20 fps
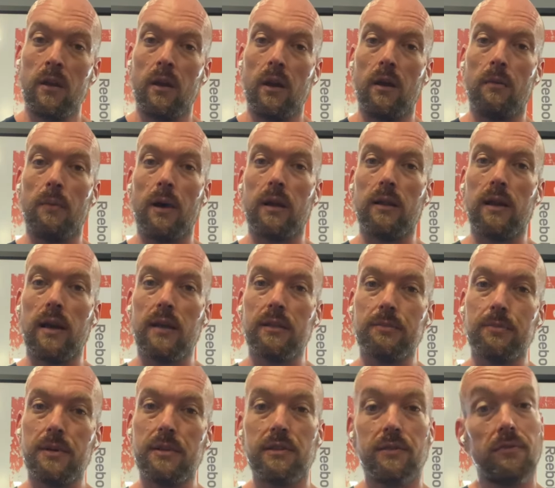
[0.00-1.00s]
And my
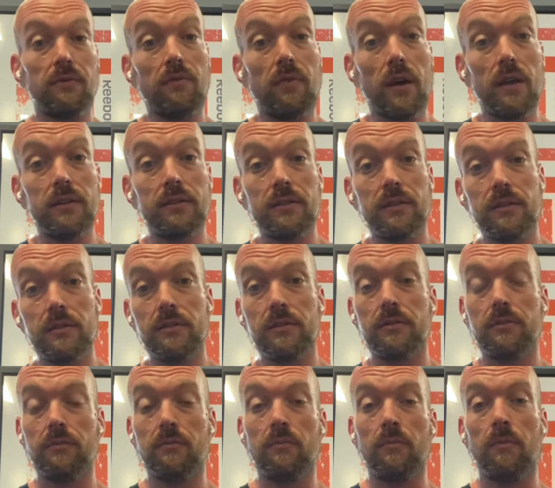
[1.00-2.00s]
last piece of advice
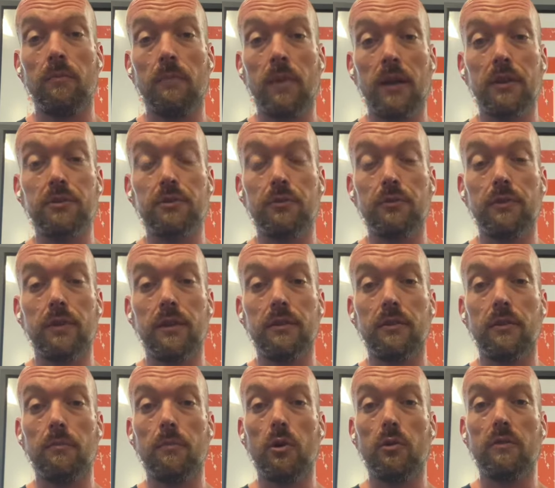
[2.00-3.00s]
is make sure
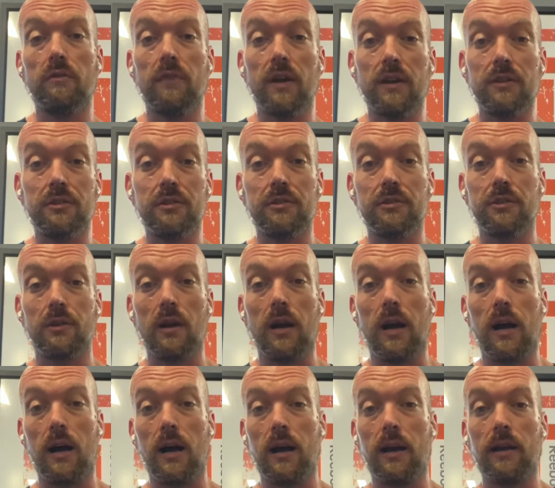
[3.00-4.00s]
that the motivations are
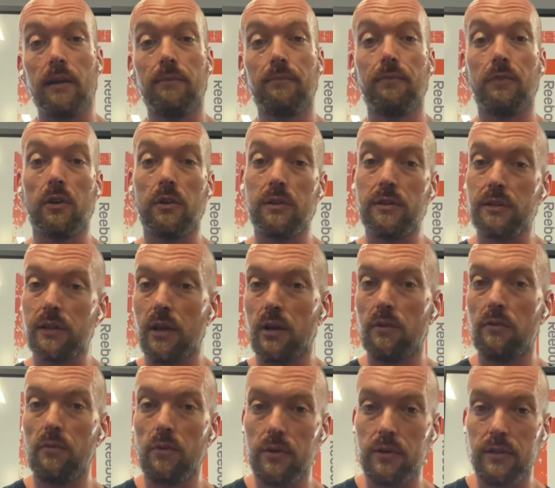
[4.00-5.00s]
high. On a
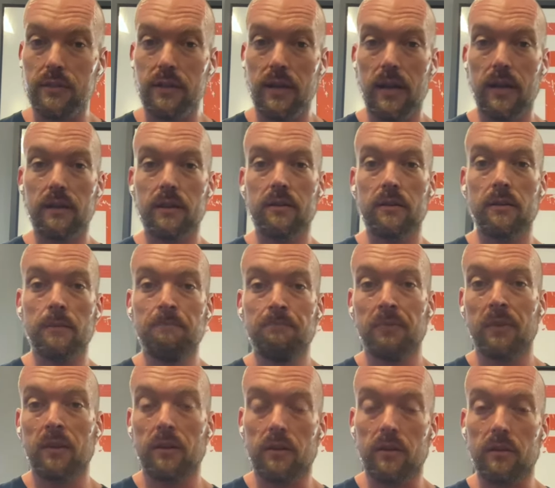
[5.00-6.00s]
scale of 1 to 10,
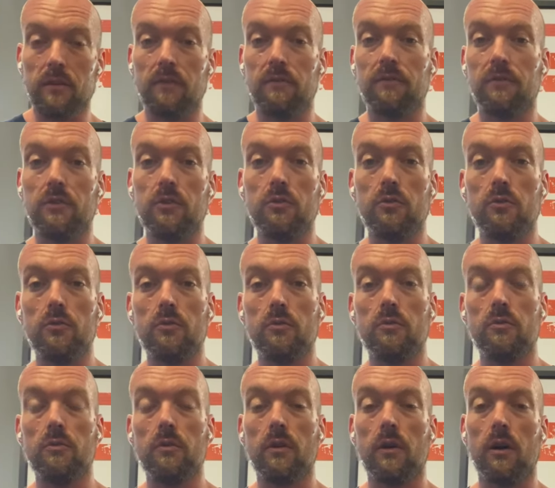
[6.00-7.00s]
if
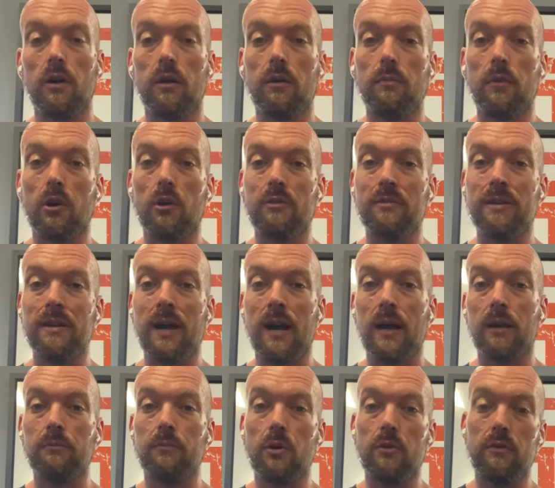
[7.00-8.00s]
you are
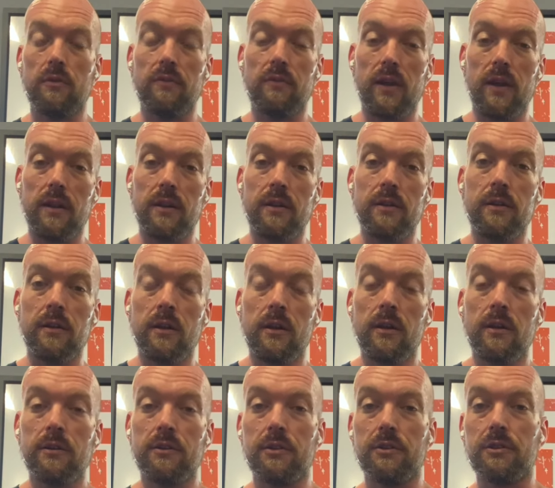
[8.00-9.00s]
not motivated
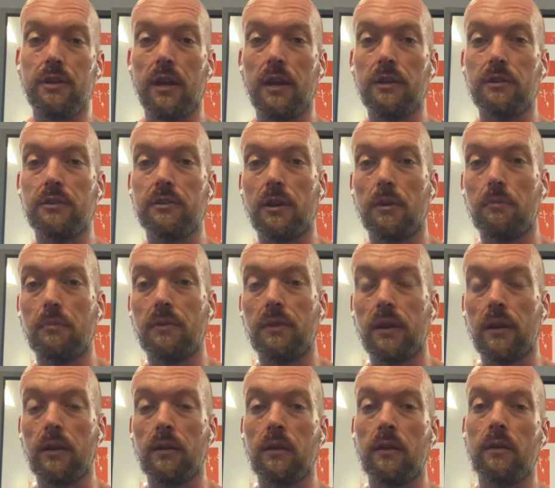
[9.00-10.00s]
to change
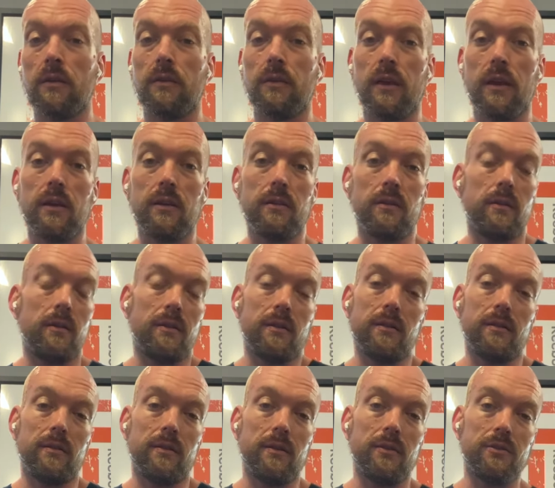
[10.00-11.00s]
something,
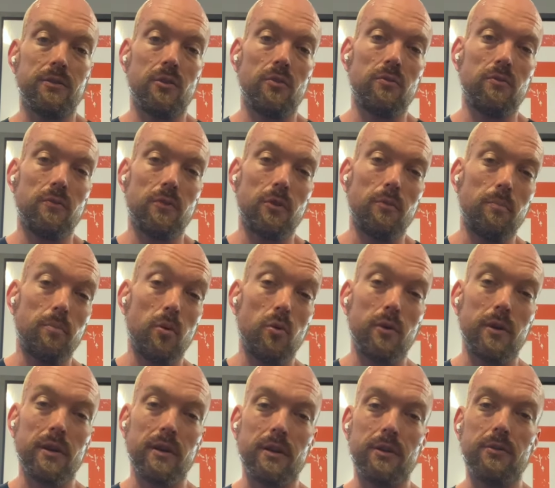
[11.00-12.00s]
then there's no real
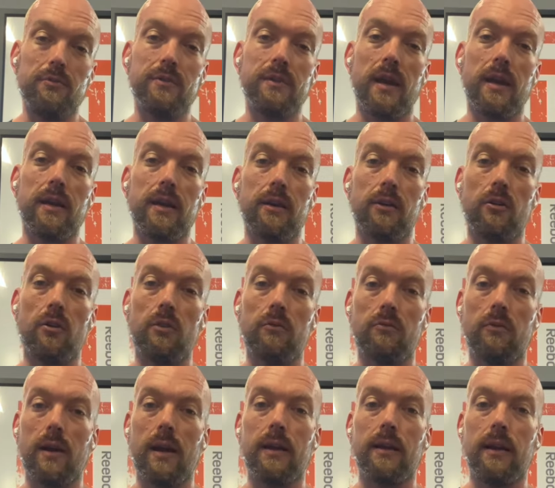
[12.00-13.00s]
point in you taking it on
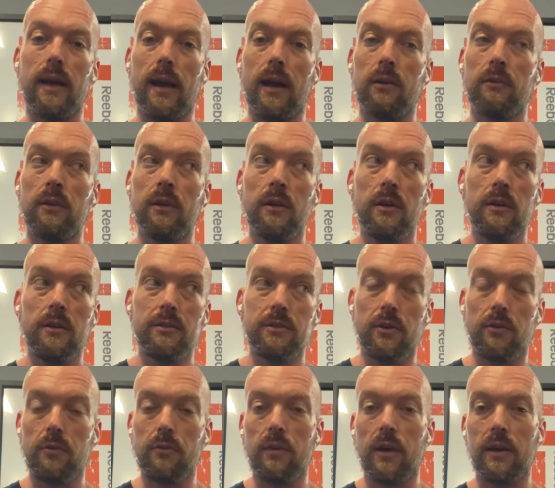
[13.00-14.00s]
right now.
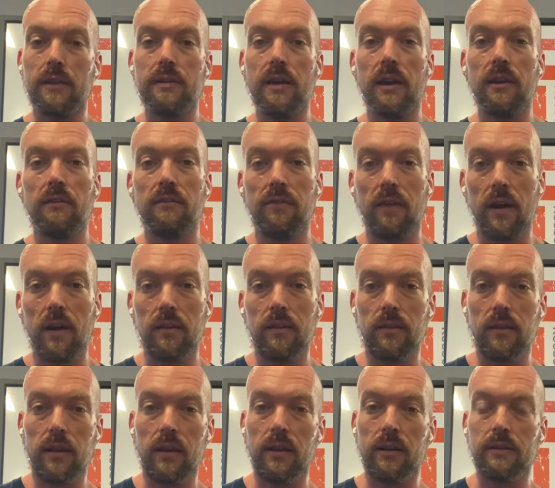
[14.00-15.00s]
So identify
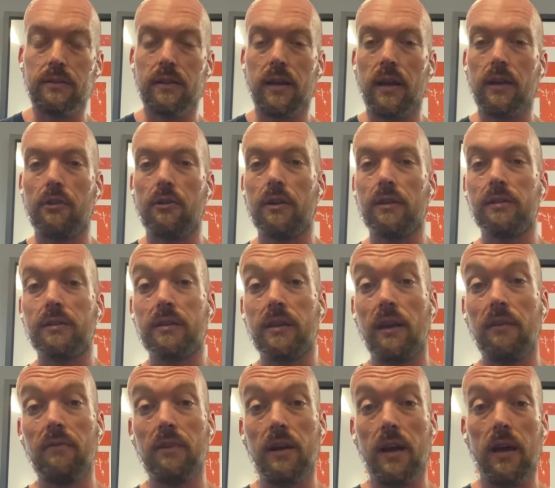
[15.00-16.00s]
things that are a
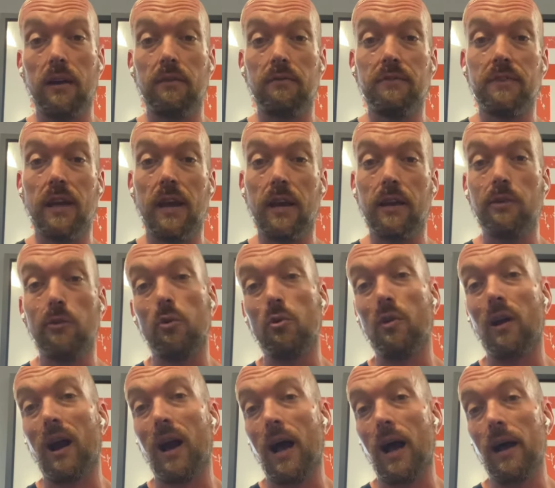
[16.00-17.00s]
7 out of 10
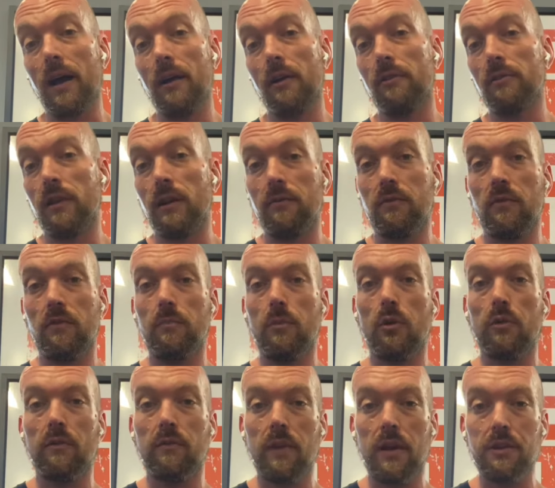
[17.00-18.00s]
or higher level of
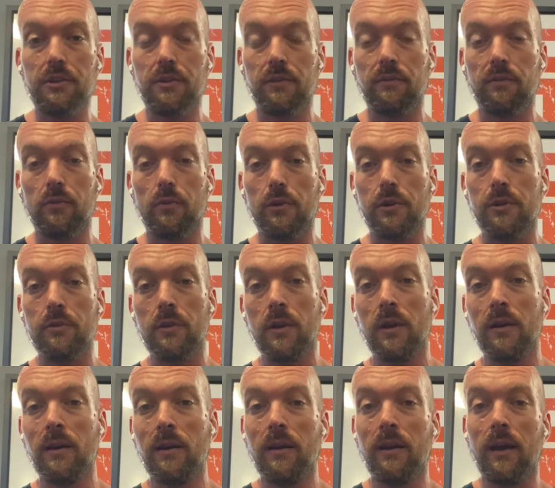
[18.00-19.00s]
motivation for you,
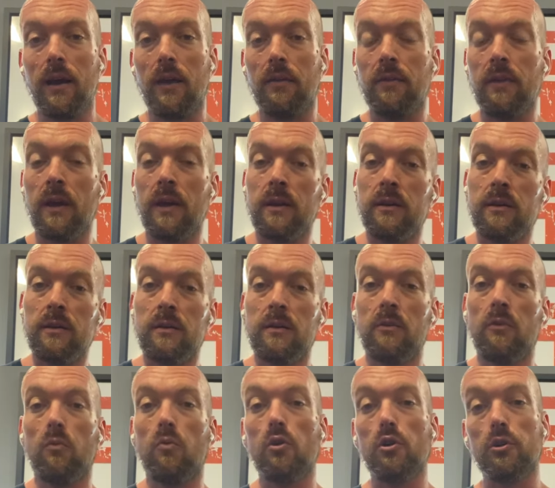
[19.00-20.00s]
and then
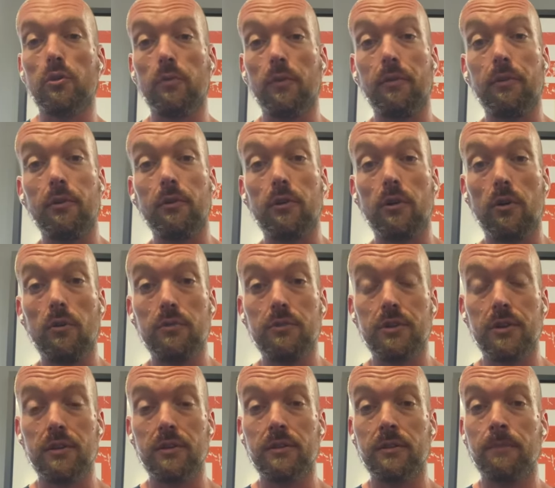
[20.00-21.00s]
work with your
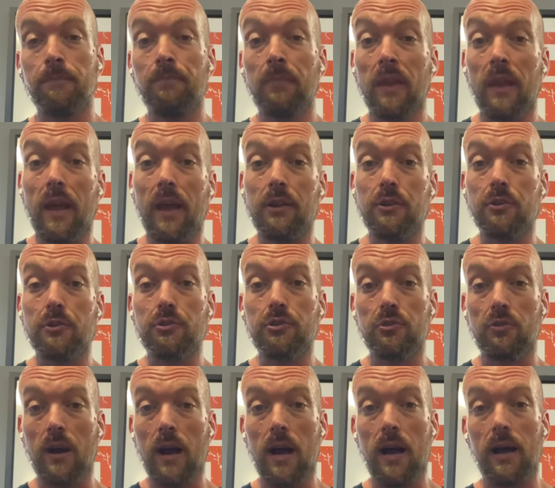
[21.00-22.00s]
coaches and your
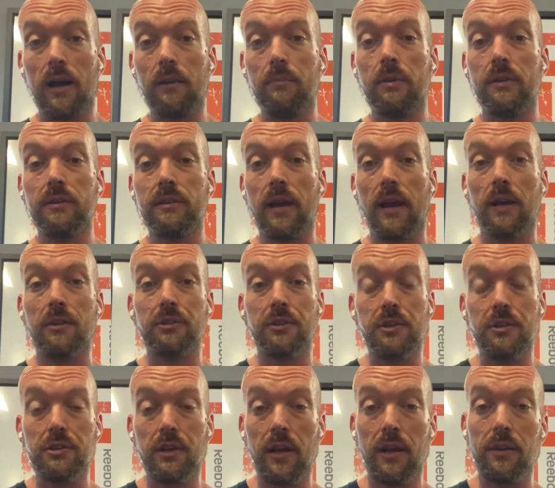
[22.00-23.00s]
tribe to
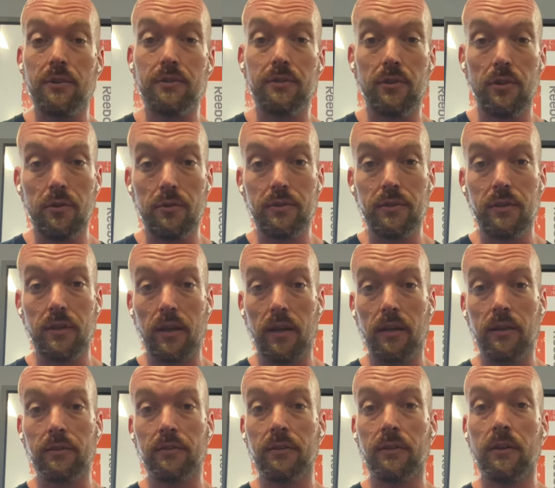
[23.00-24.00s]
actually change those things.